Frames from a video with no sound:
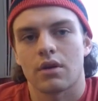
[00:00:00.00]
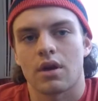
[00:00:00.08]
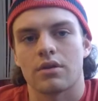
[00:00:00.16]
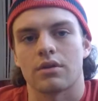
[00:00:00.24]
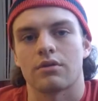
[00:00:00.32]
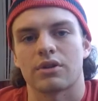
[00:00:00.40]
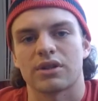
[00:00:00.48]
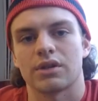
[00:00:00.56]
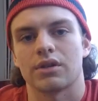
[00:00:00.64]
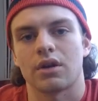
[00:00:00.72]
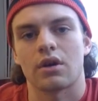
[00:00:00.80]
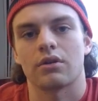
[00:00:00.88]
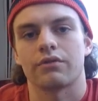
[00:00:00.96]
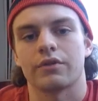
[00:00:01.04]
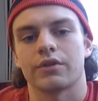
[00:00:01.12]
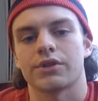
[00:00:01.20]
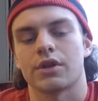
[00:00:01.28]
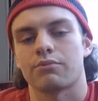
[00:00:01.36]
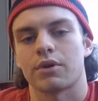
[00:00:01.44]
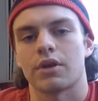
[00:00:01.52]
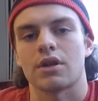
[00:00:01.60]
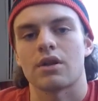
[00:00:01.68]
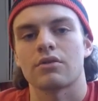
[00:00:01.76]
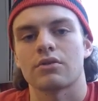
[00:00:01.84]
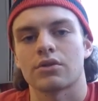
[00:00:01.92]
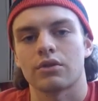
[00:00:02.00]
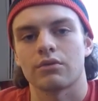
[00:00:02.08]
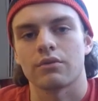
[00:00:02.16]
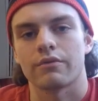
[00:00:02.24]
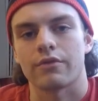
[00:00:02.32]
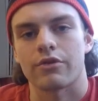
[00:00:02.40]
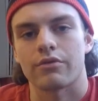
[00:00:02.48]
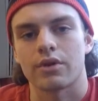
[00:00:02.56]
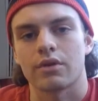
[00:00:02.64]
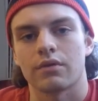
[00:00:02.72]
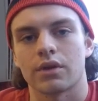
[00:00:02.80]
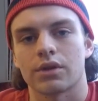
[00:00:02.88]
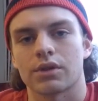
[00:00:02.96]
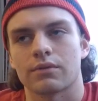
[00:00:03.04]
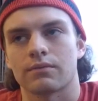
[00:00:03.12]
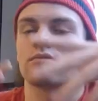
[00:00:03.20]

and then the rest of the aisle fills up, and then there's only room for 3 of us.